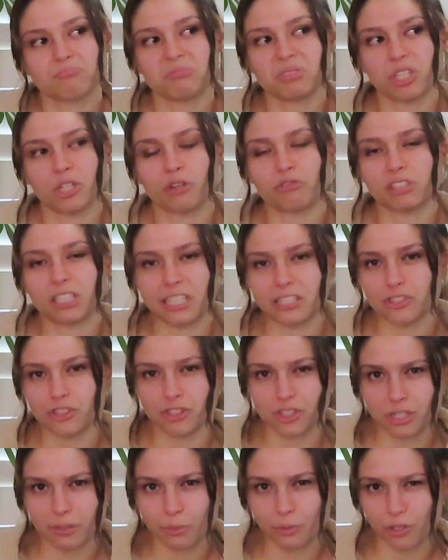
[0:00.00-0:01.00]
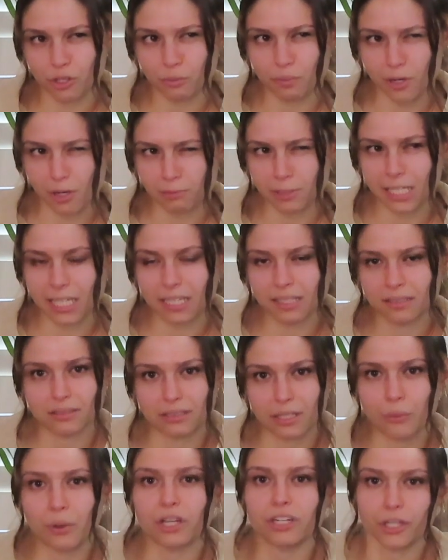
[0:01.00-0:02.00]
relationship with you probably.
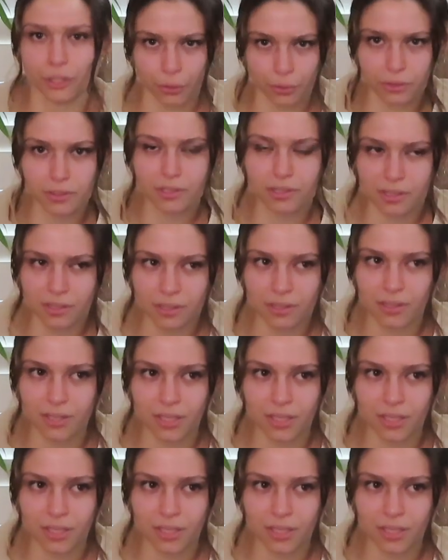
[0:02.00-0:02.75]
They want nudes.